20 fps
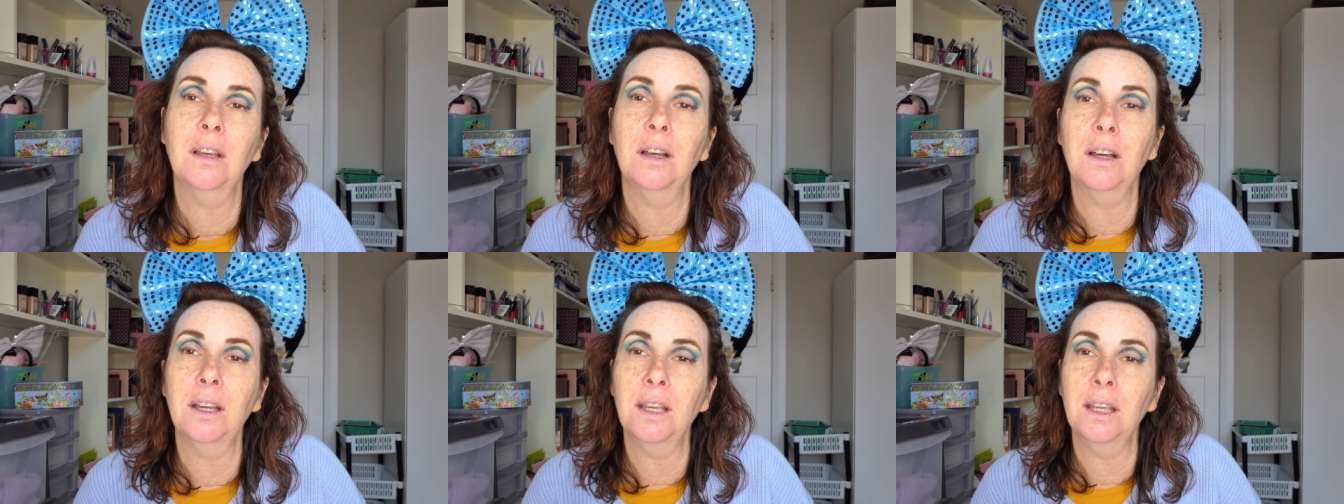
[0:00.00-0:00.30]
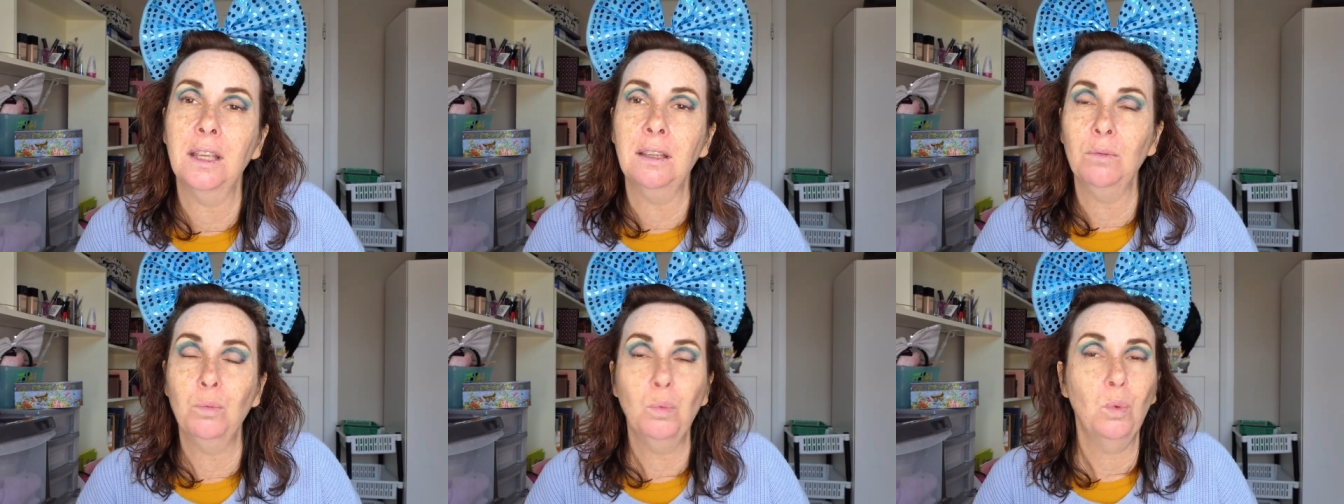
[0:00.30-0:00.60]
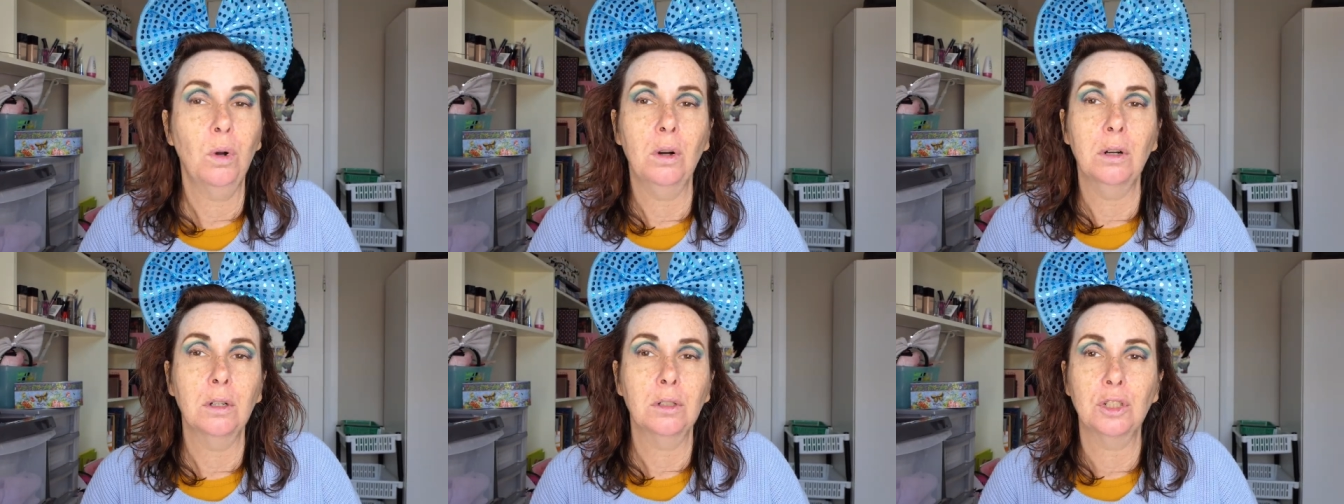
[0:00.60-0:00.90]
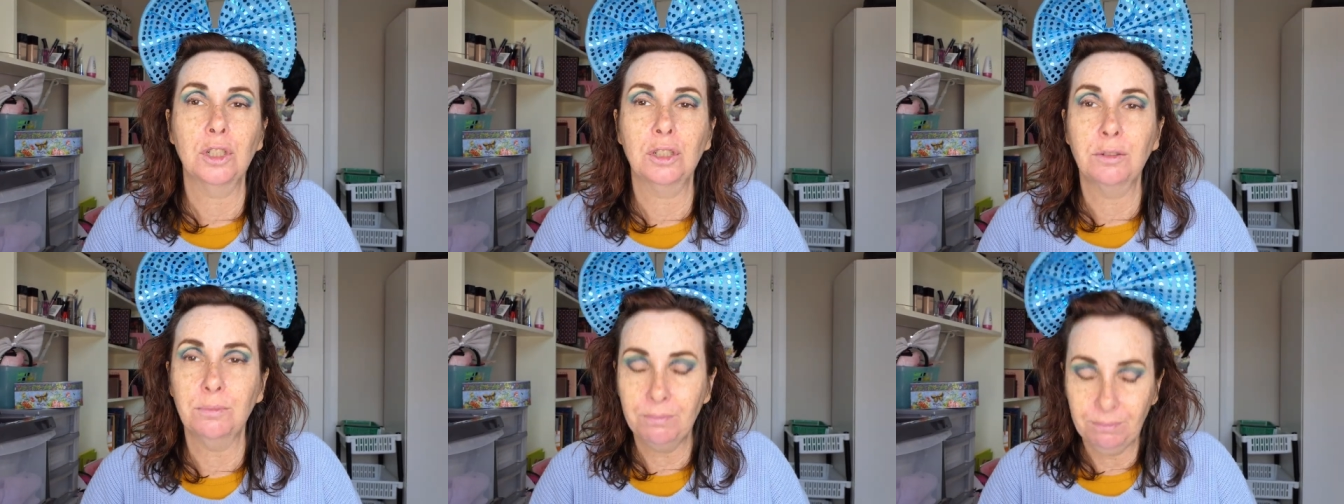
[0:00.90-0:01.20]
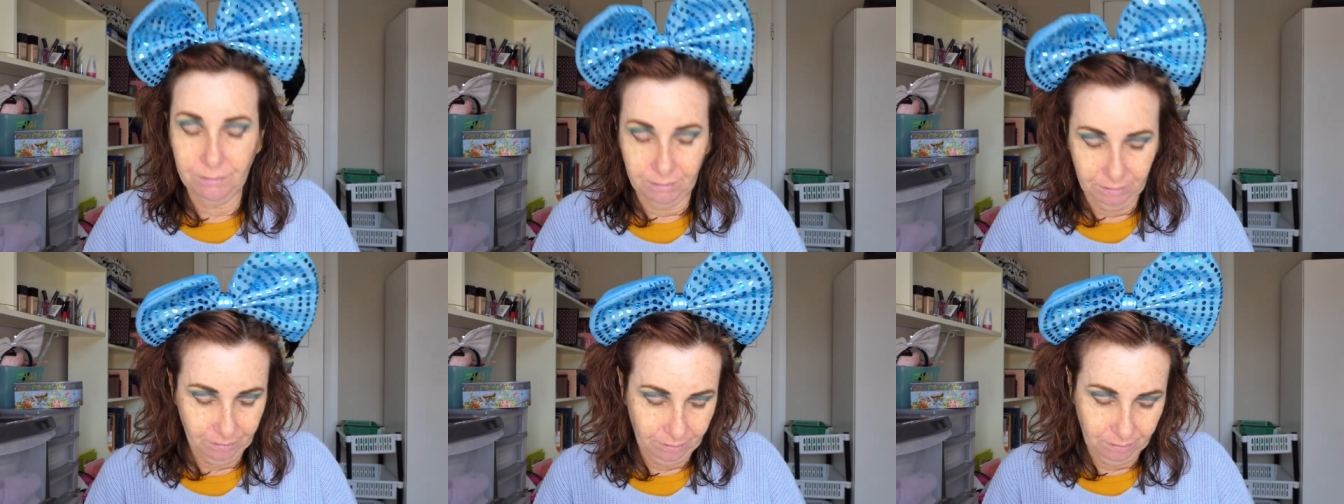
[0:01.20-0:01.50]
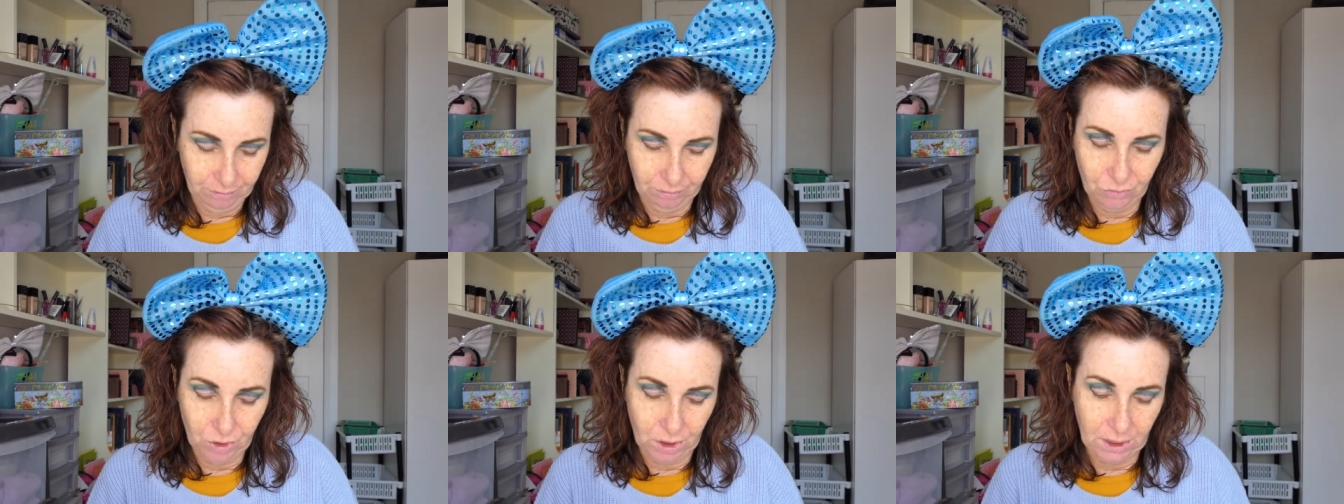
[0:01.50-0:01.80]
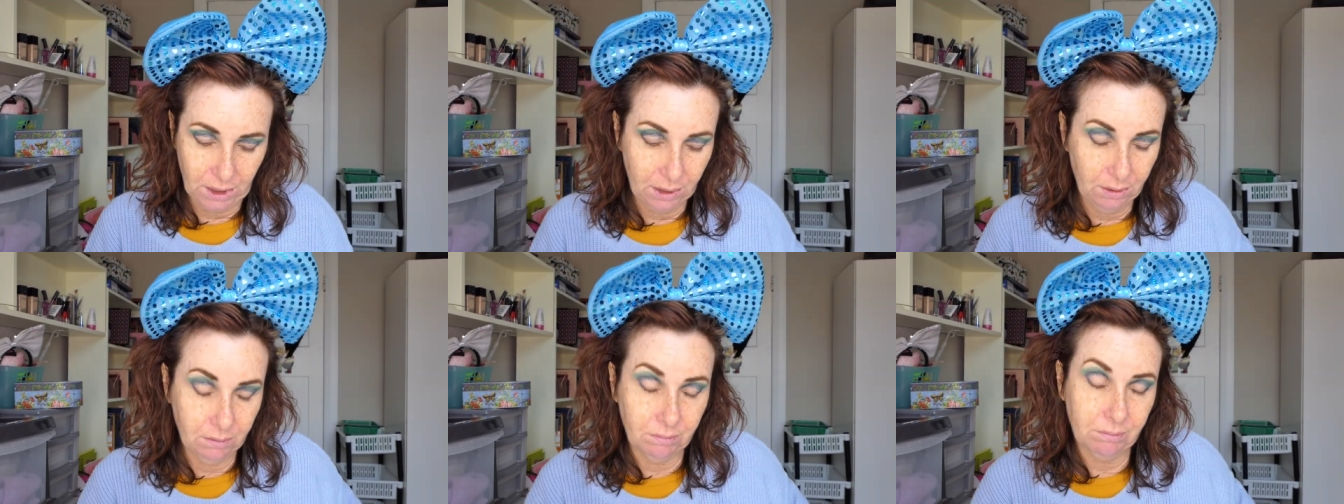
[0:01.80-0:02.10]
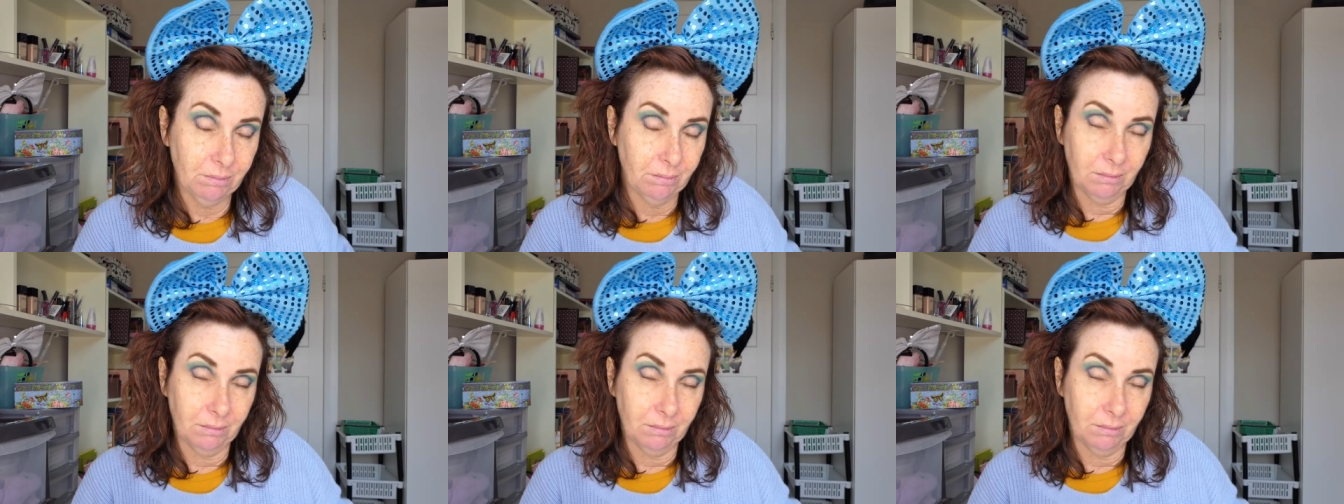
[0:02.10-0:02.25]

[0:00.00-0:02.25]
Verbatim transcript: I watch, really,